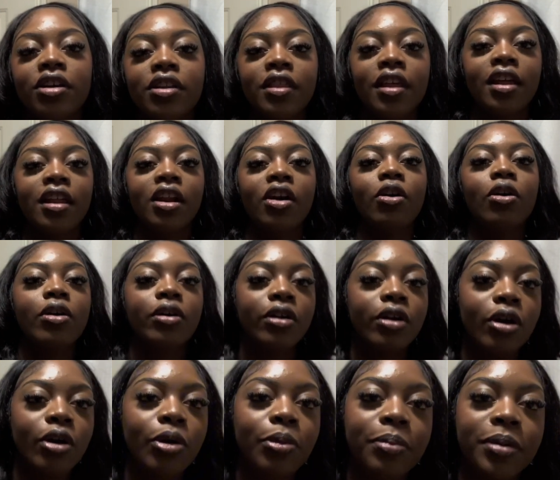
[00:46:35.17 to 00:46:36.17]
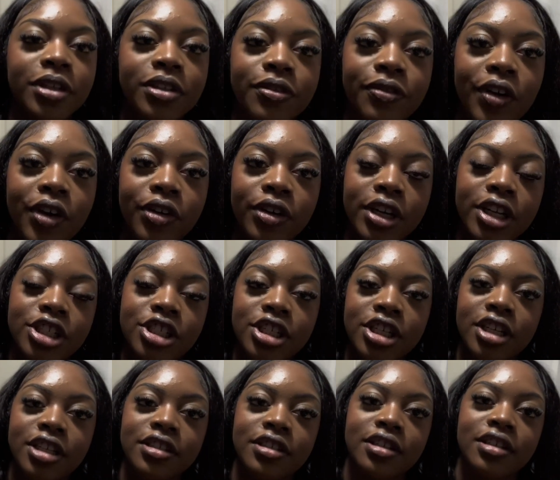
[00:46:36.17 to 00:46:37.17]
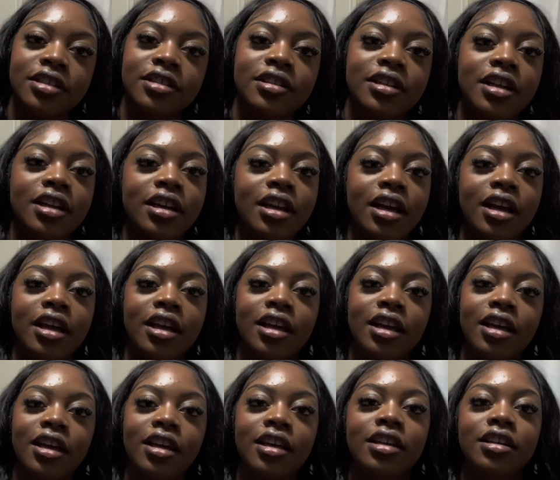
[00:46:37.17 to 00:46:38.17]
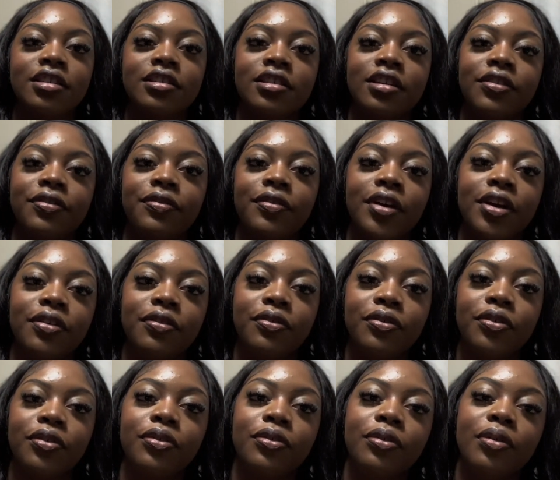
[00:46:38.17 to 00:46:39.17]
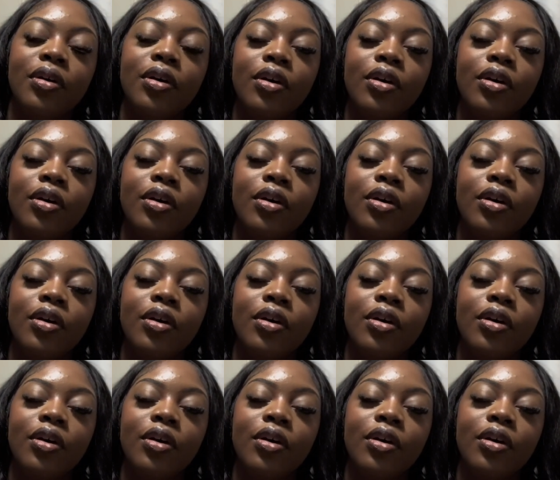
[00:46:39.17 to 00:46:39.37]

that all hope is found in Jesus and that he is a faithful